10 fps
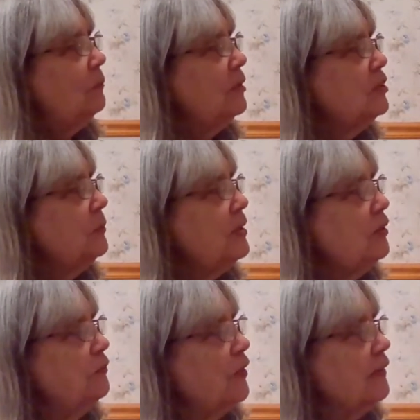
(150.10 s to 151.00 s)
what should we
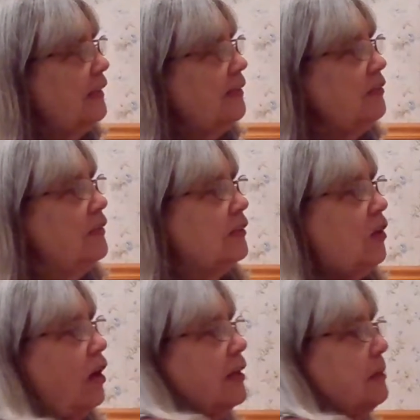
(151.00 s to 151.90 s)
do first? Let's do the
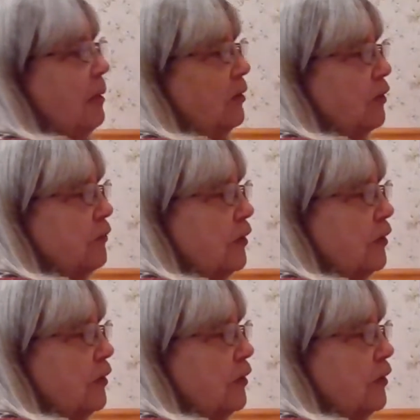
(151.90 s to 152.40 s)
doggy bones